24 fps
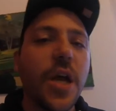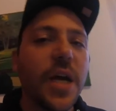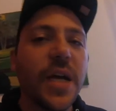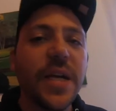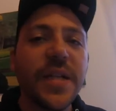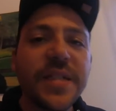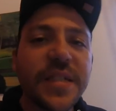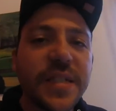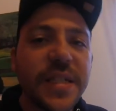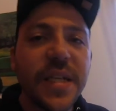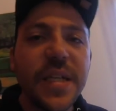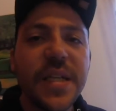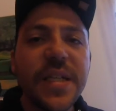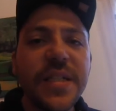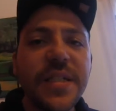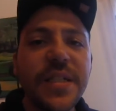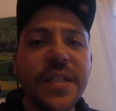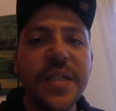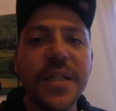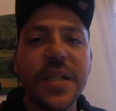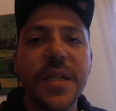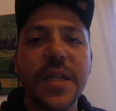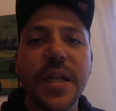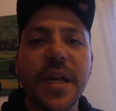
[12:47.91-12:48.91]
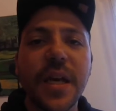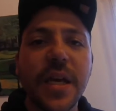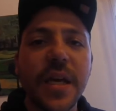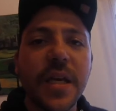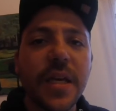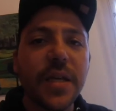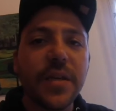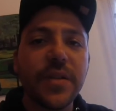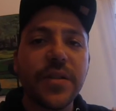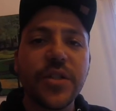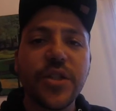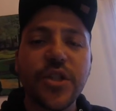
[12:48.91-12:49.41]
It's easy, like,
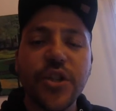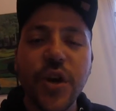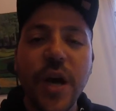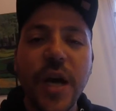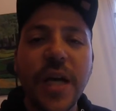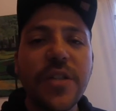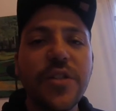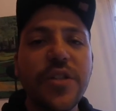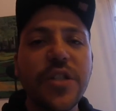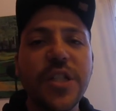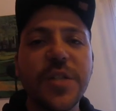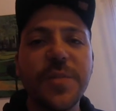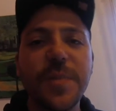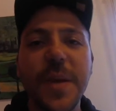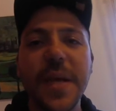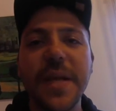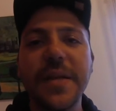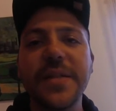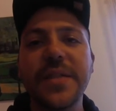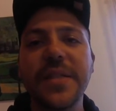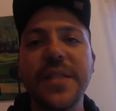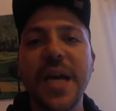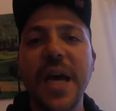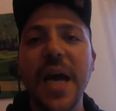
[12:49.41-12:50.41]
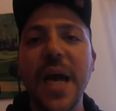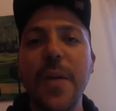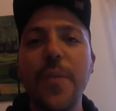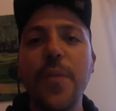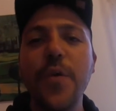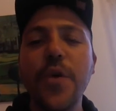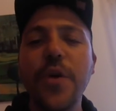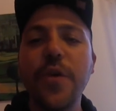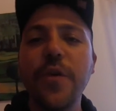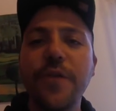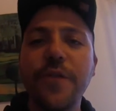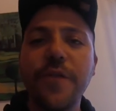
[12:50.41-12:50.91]
try to spend time
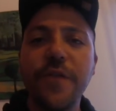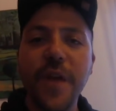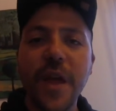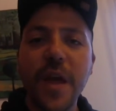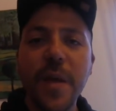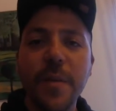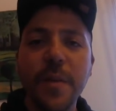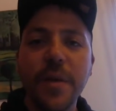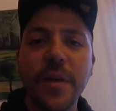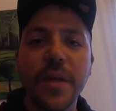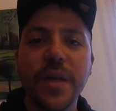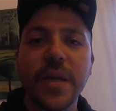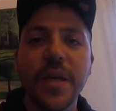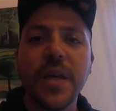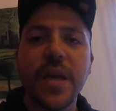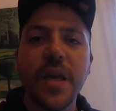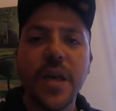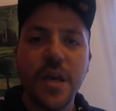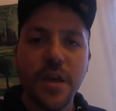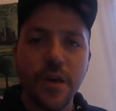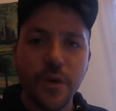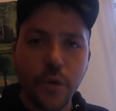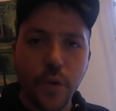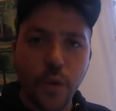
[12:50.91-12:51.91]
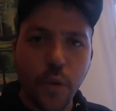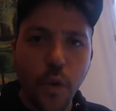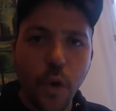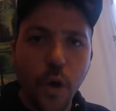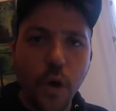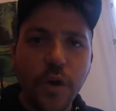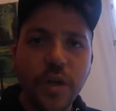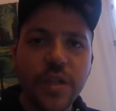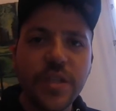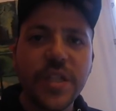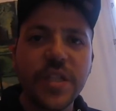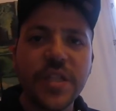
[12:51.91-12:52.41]
with your family,
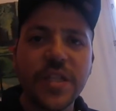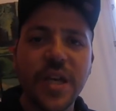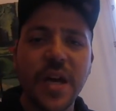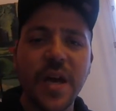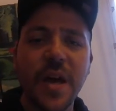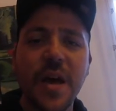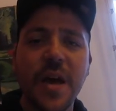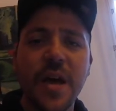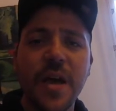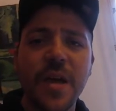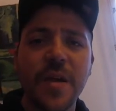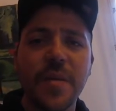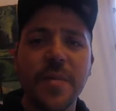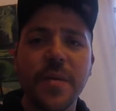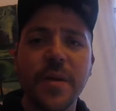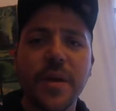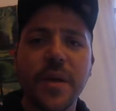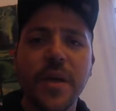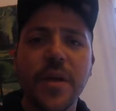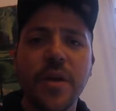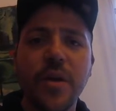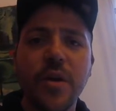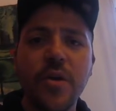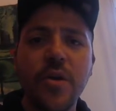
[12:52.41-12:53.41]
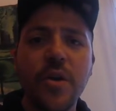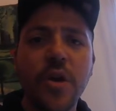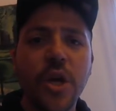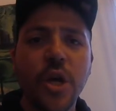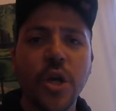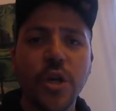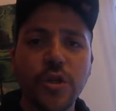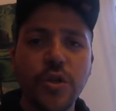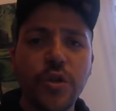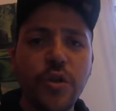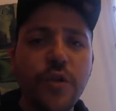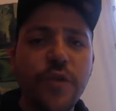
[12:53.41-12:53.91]
quality time, you know,
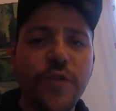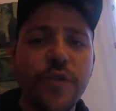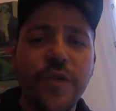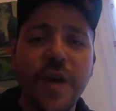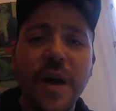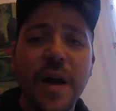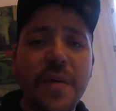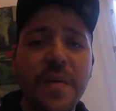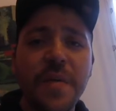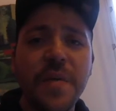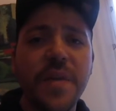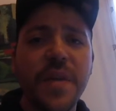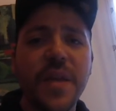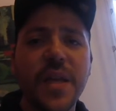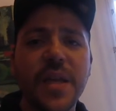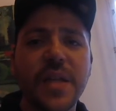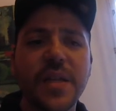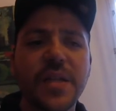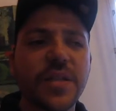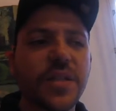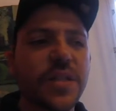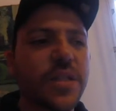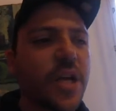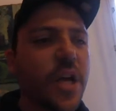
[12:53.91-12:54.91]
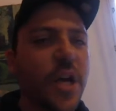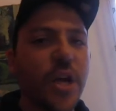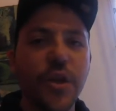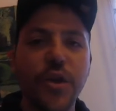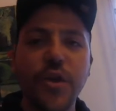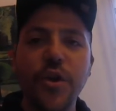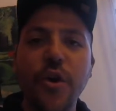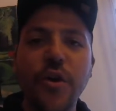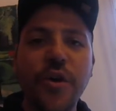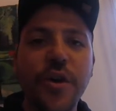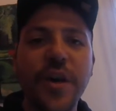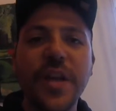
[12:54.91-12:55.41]
do fun things,
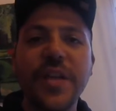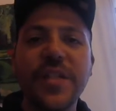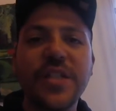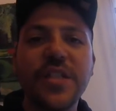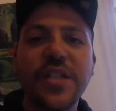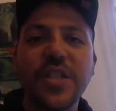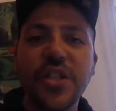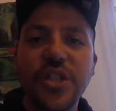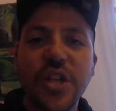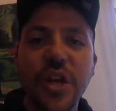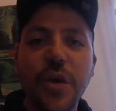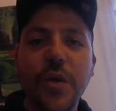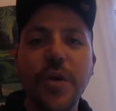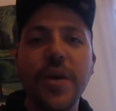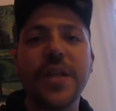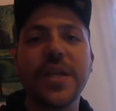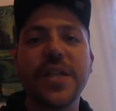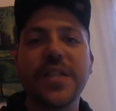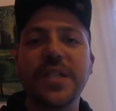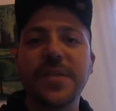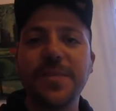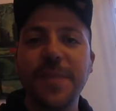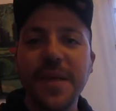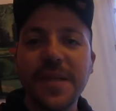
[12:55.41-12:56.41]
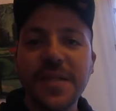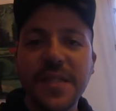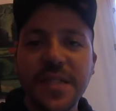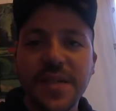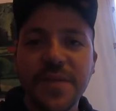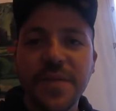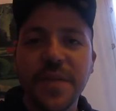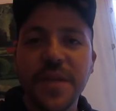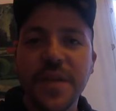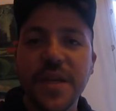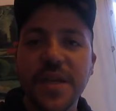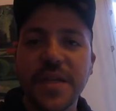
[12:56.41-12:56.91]
not necessarily
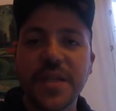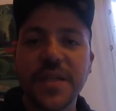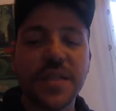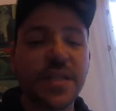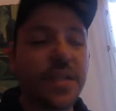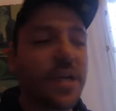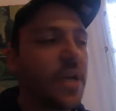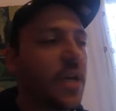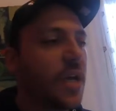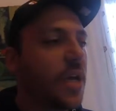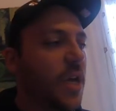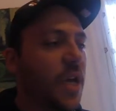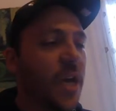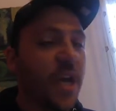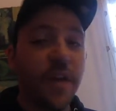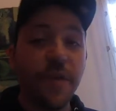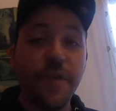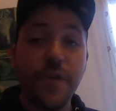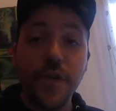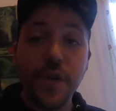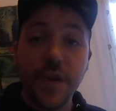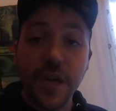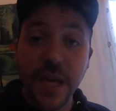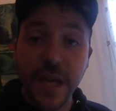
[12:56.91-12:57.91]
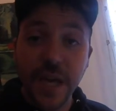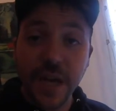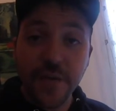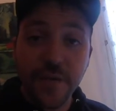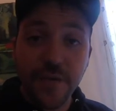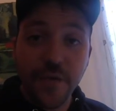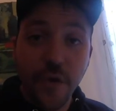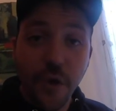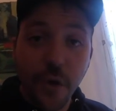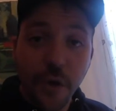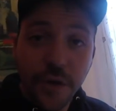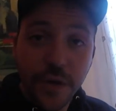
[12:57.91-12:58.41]
expensive things. If you can
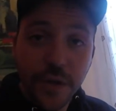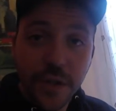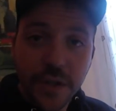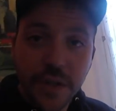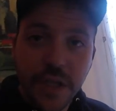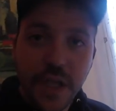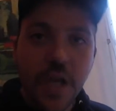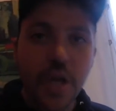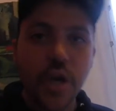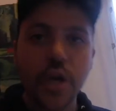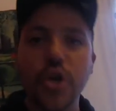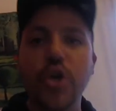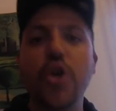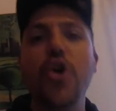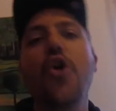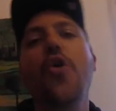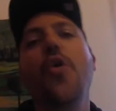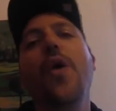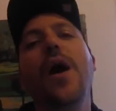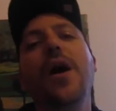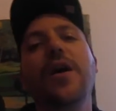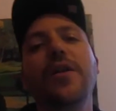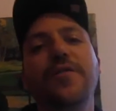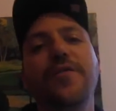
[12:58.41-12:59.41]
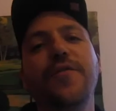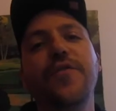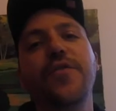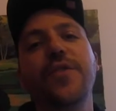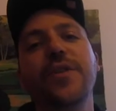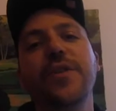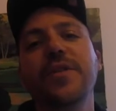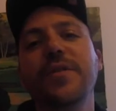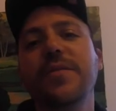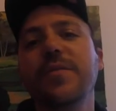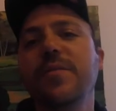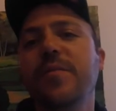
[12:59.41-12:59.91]
afford it, go out
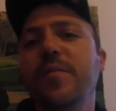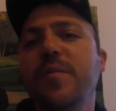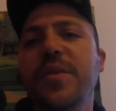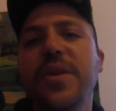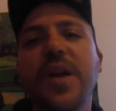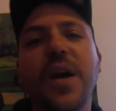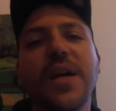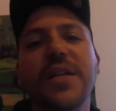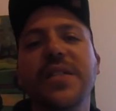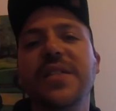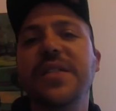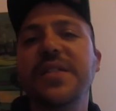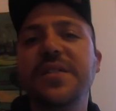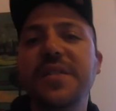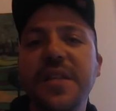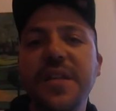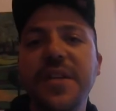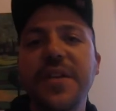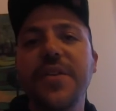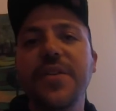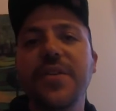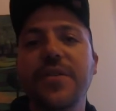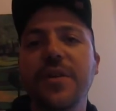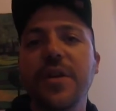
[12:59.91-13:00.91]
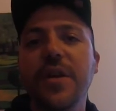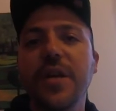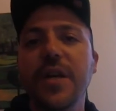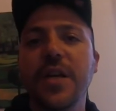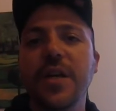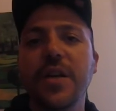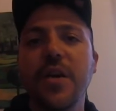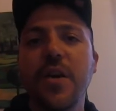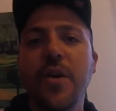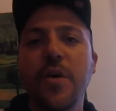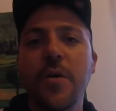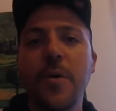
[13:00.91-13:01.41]
for a nice dinner,
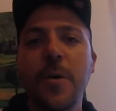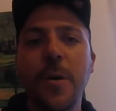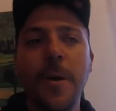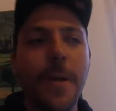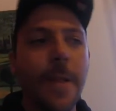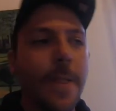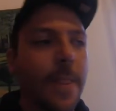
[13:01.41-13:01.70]
you know.